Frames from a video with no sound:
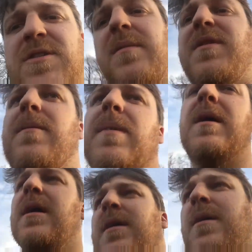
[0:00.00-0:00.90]
or something,
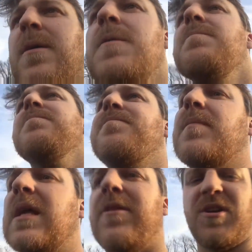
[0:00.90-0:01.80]
but
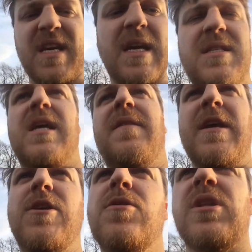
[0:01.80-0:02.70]
they're tasty, and
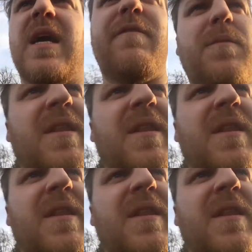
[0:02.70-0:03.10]
they usually have them